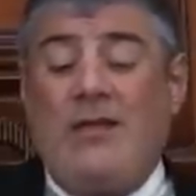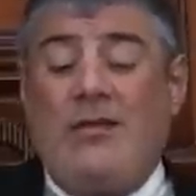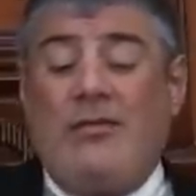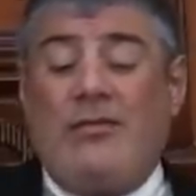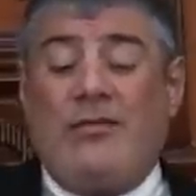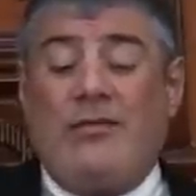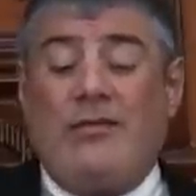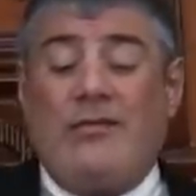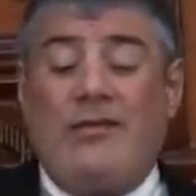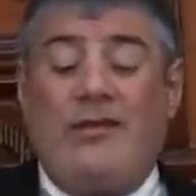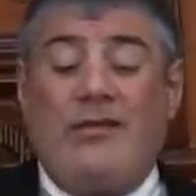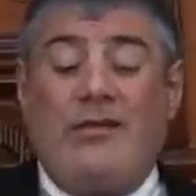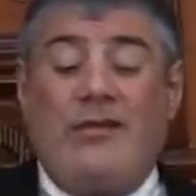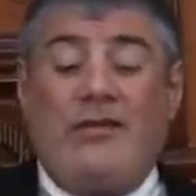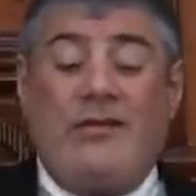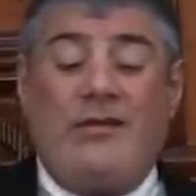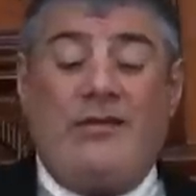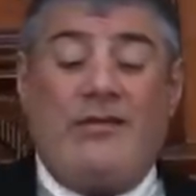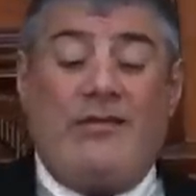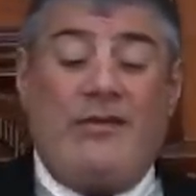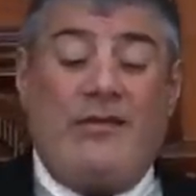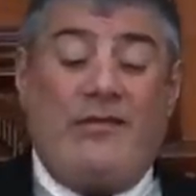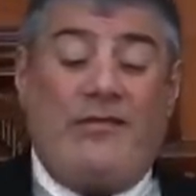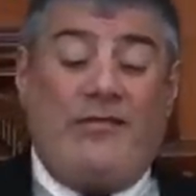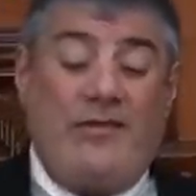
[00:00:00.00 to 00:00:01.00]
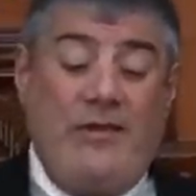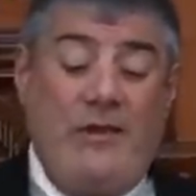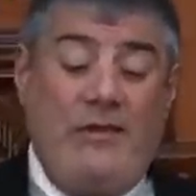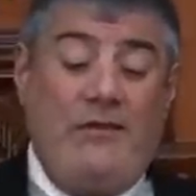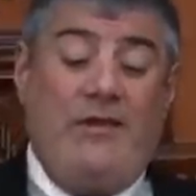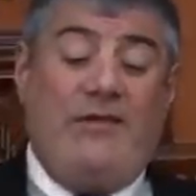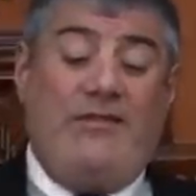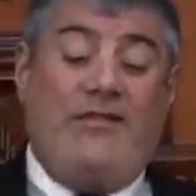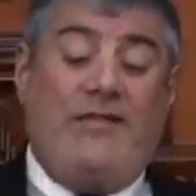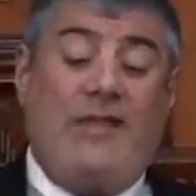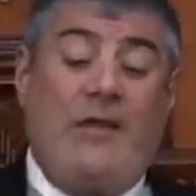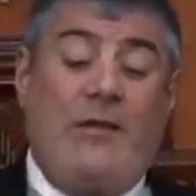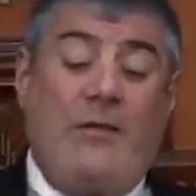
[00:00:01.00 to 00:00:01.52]
So the, the
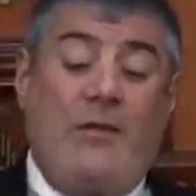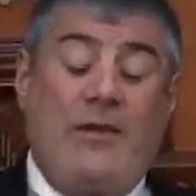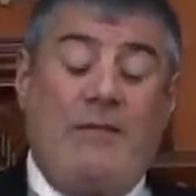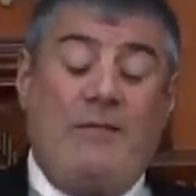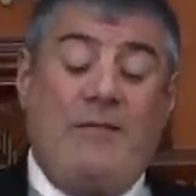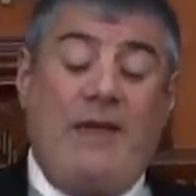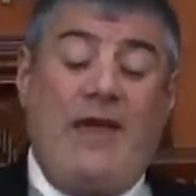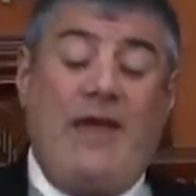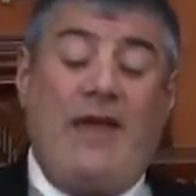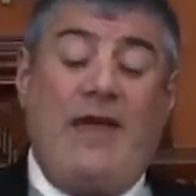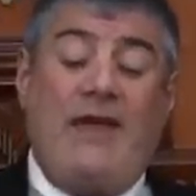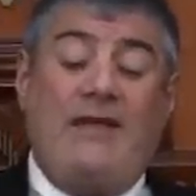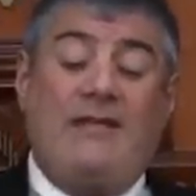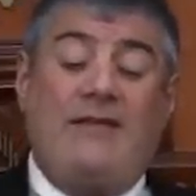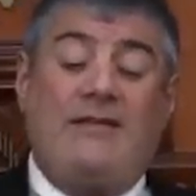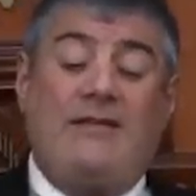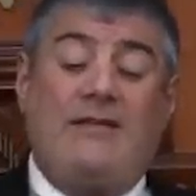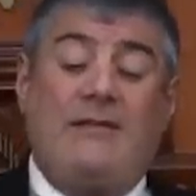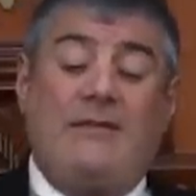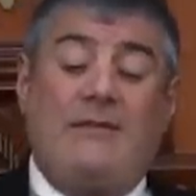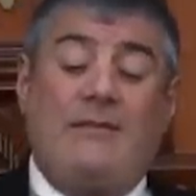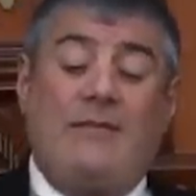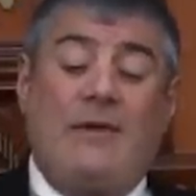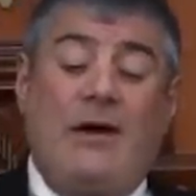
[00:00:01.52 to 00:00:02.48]
series that we made,